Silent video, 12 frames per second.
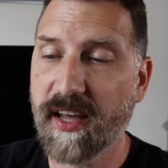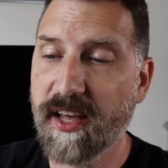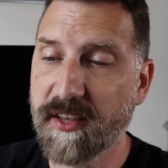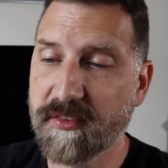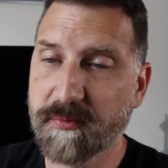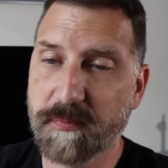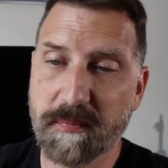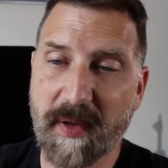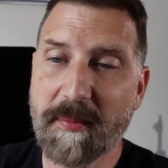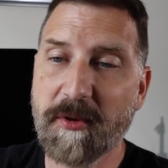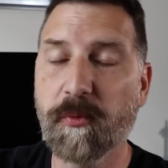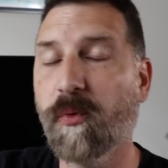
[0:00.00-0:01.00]
It's
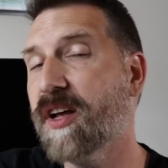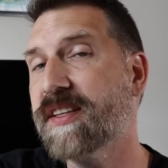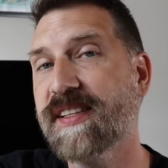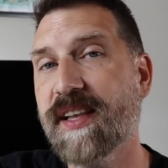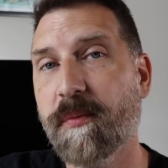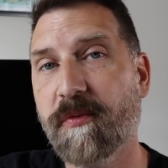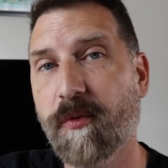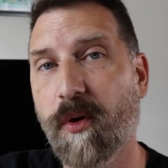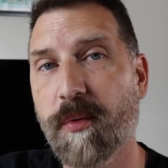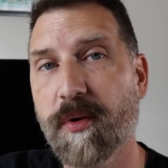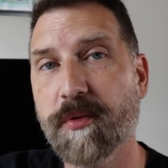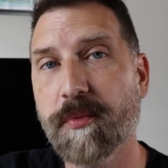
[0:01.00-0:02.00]
maybe one step
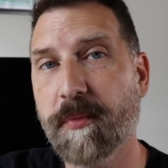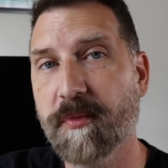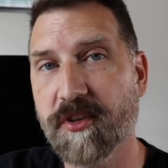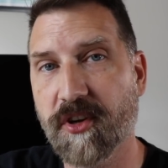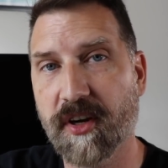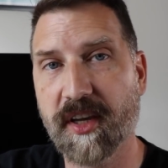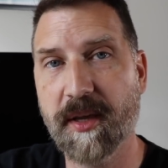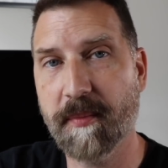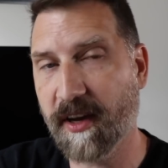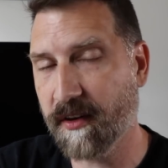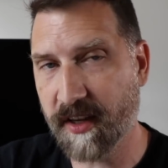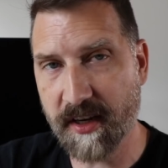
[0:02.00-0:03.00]
forward when we're talking
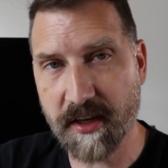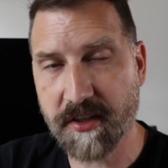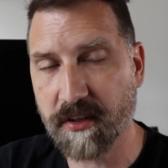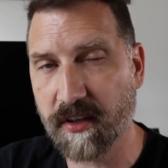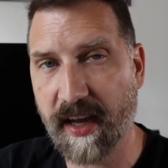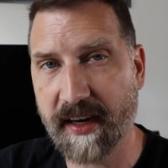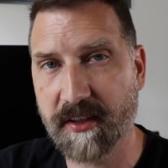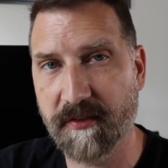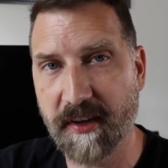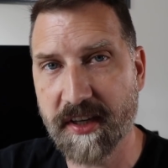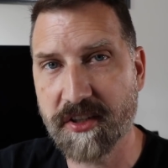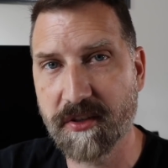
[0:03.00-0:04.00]
about initial
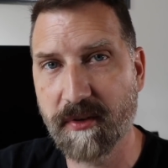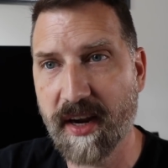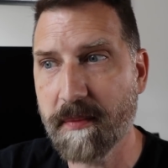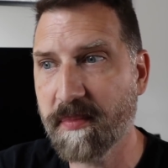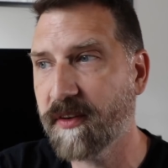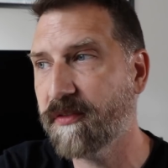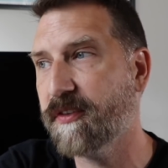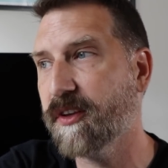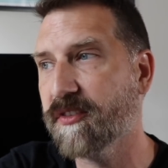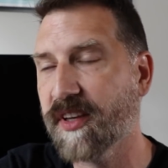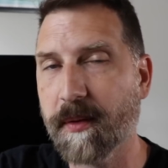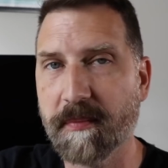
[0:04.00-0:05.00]
activation rate, but it
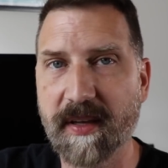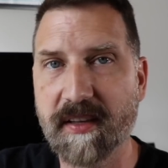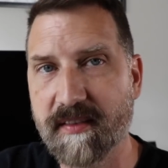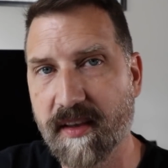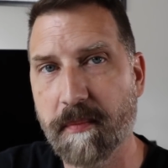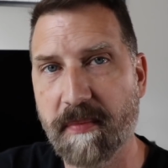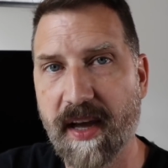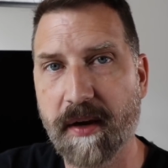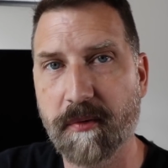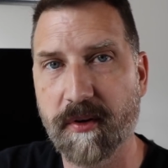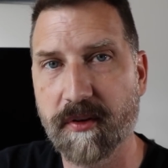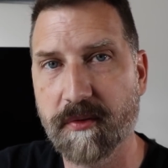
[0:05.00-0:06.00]
feels like a big step
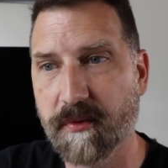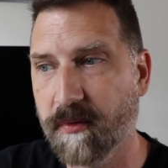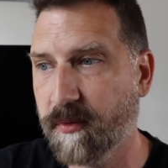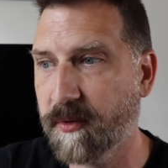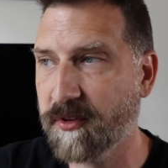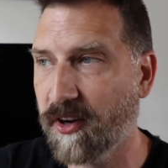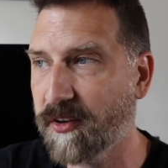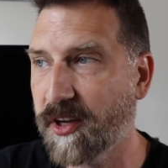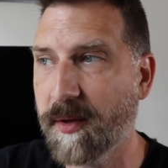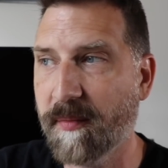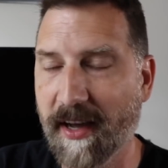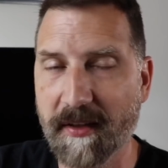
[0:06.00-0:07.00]
backwards when we're
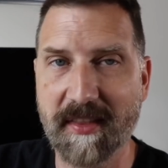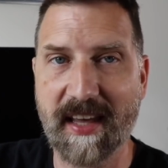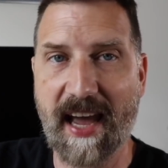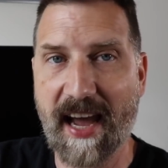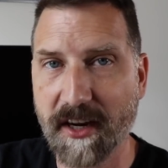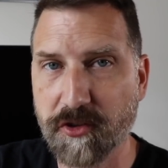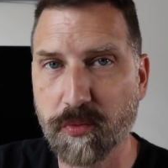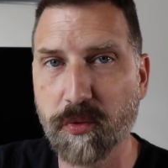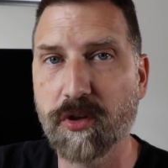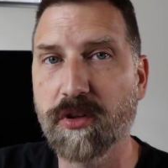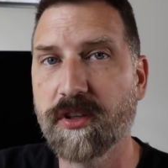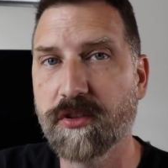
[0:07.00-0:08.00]
talking about the
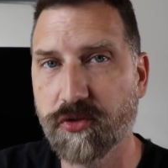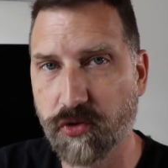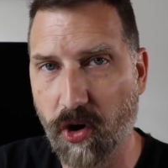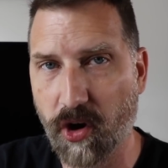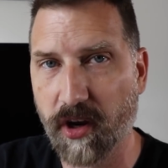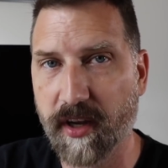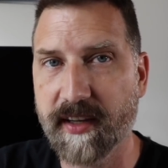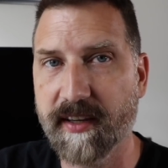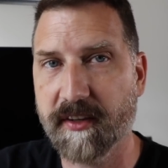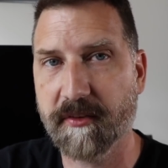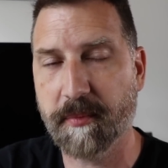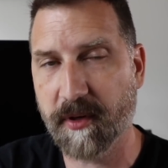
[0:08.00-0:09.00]
actual drawing
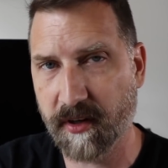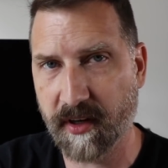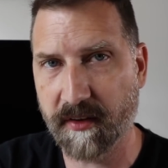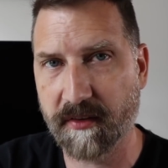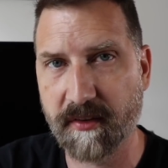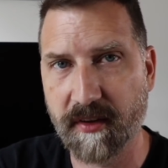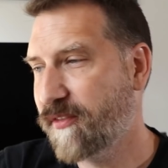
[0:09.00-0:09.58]
experience.